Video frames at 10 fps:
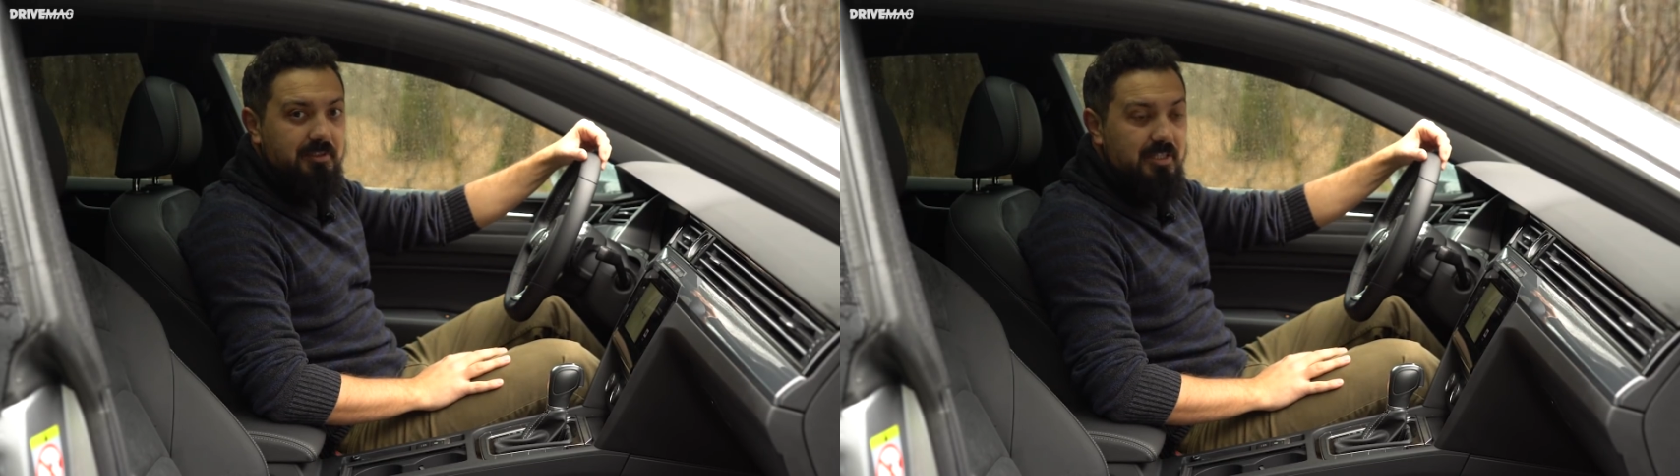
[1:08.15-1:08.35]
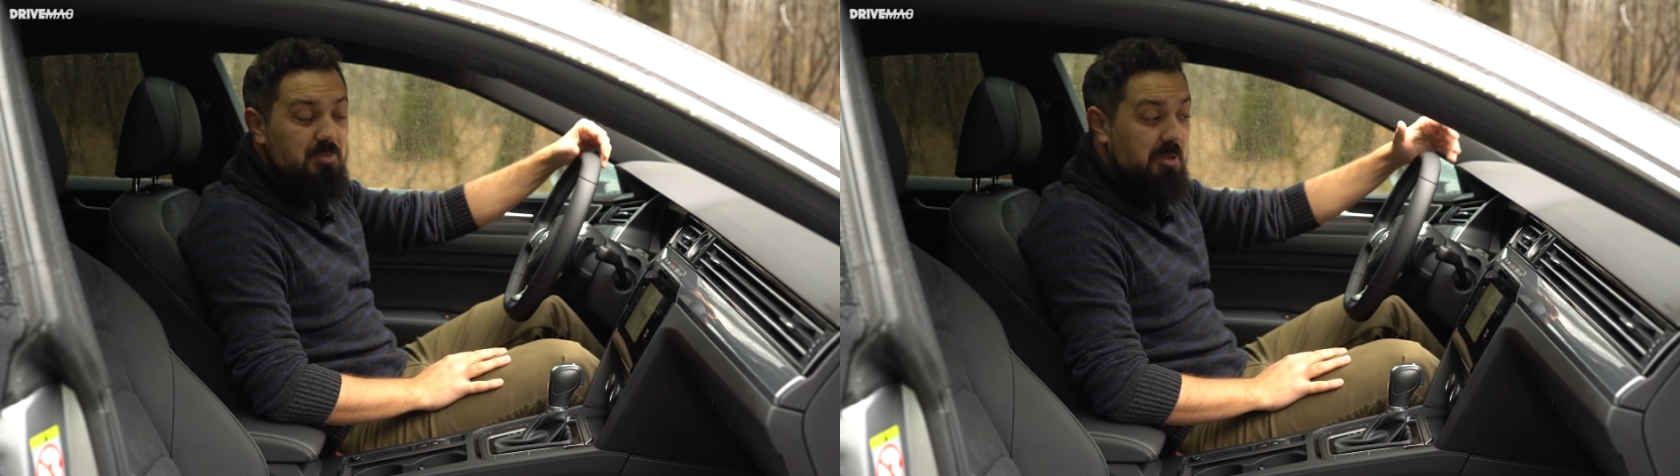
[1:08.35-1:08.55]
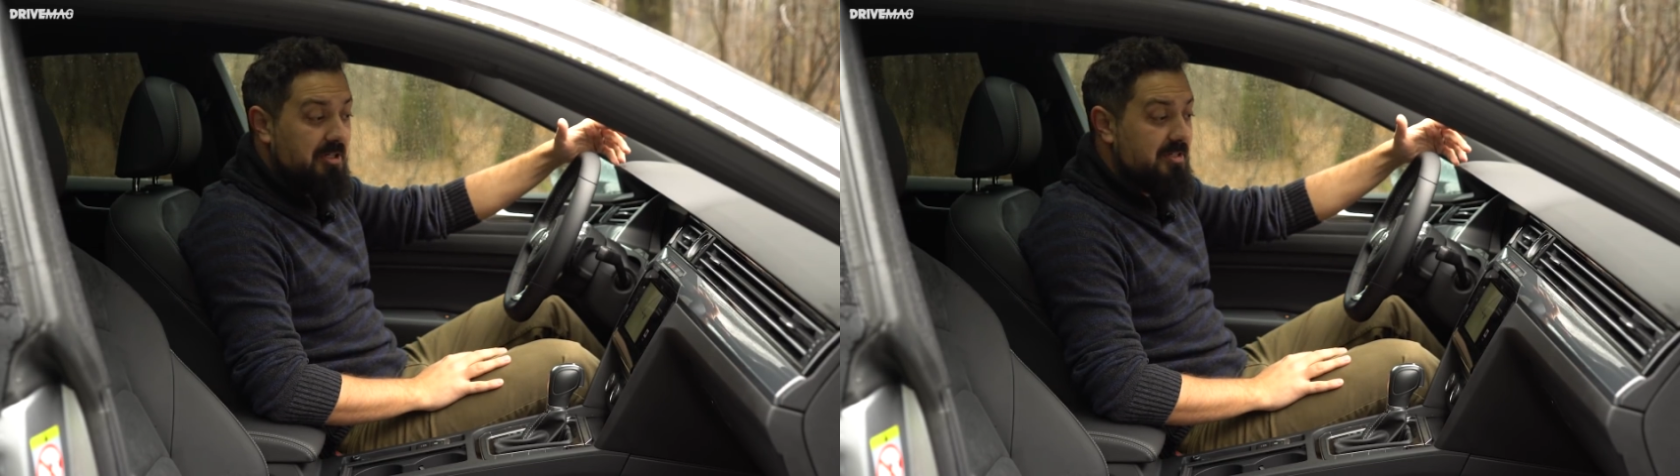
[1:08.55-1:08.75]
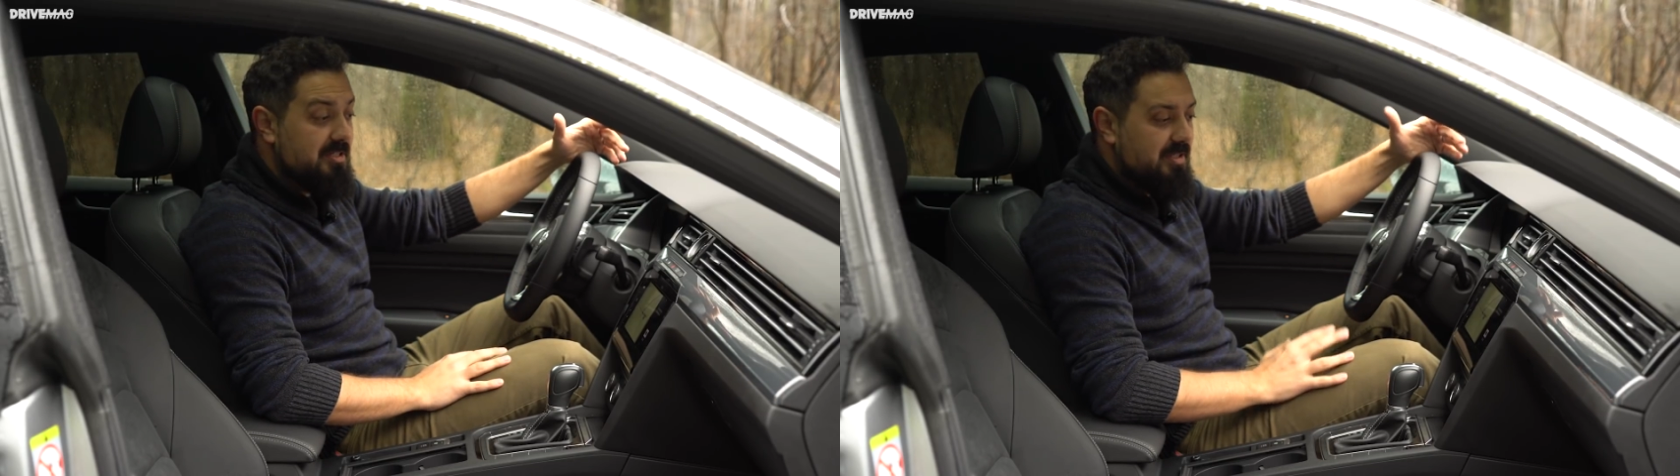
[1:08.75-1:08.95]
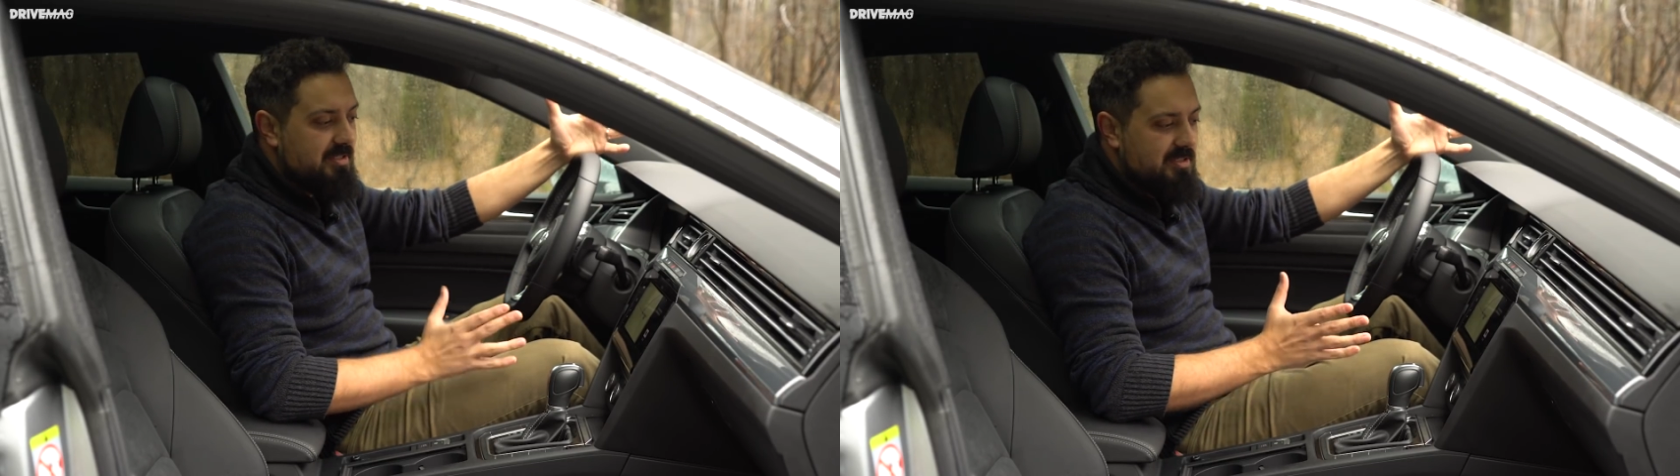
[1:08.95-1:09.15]
that's
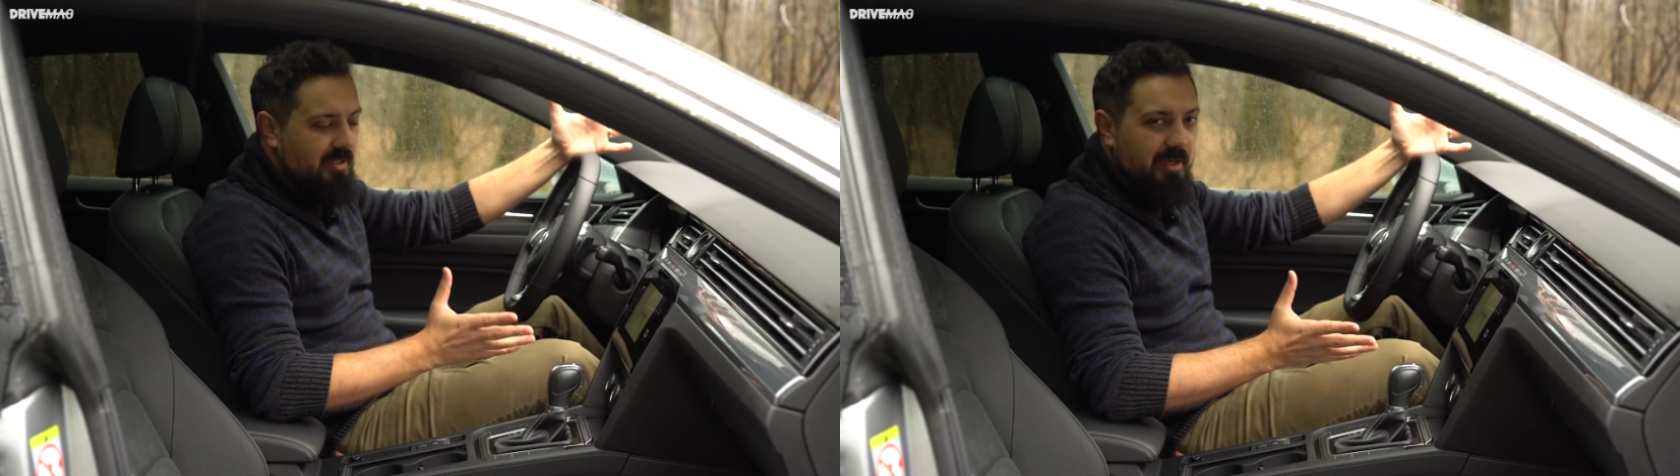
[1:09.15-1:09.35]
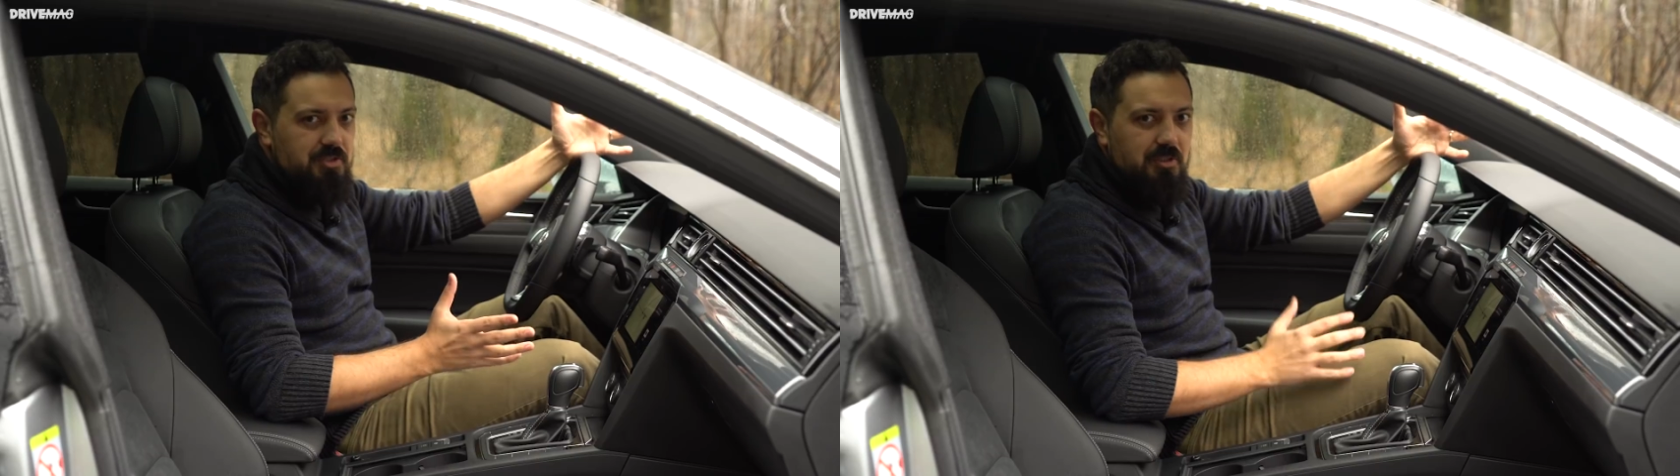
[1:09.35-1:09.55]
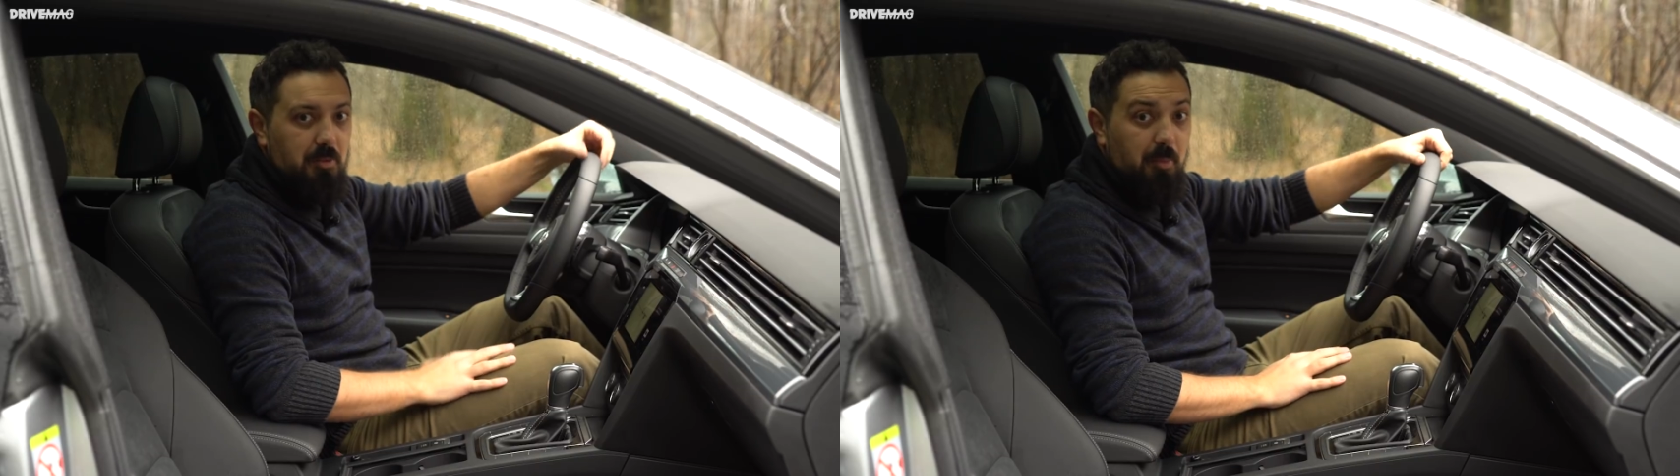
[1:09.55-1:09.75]
because it's actually